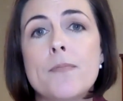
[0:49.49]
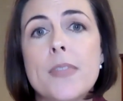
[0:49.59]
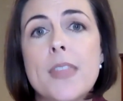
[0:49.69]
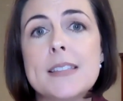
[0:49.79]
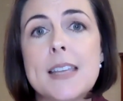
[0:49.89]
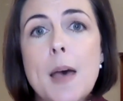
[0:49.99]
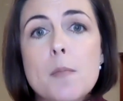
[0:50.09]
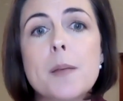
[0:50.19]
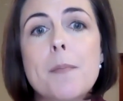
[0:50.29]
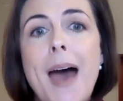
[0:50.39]
that's
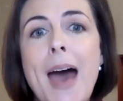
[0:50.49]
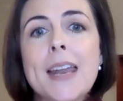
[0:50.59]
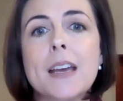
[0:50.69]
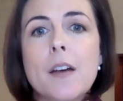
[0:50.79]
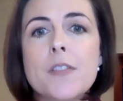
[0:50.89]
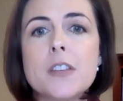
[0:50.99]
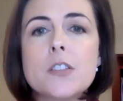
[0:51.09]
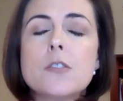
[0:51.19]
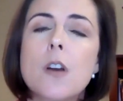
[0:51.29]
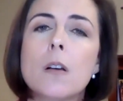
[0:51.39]
emblematic of the
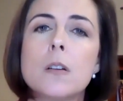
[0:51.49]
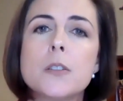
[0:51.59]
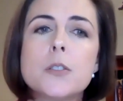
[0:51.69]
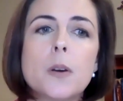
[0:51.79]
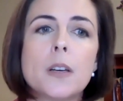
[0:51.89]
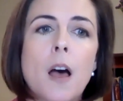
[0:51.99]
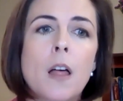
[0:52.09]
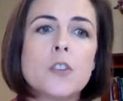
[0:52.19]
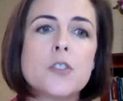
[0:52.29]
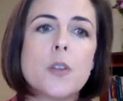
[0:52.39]
struggle to
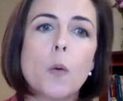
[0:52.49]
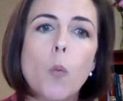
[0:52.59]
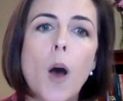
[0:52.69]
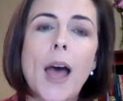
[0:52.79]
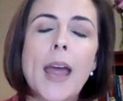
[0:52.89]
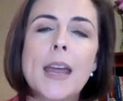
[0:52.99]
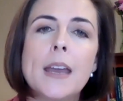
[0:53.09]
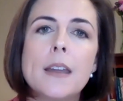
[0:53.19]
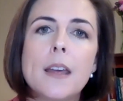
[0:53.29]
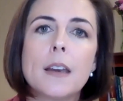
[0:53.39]
acknowledge the
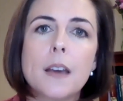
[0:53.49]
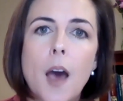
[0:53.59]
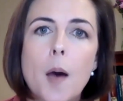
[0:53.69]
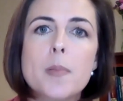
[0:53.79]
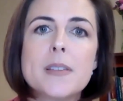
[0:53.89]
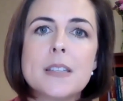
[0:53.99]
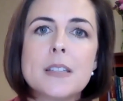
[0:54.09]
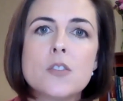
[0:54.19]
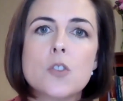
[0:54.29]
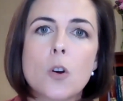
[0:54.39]
wide encompassing
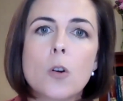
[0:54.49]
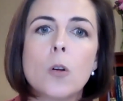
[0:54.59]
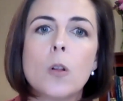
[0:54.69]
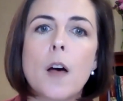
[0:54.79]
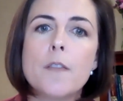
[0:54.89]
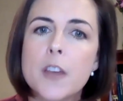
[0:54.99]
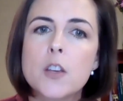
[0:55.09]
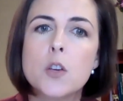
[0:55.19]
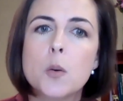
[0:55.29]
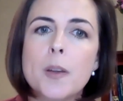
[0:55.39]
circle of the
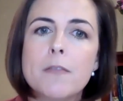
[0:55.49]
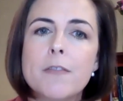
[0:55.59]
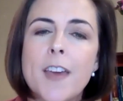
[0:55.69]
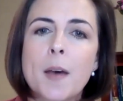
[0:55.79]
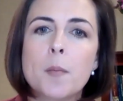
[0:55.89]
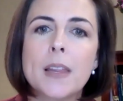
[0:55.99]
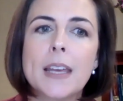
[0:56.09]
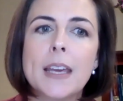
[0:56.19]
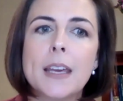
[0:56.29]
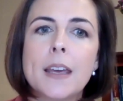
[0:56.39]
human
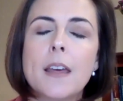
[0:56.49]
family,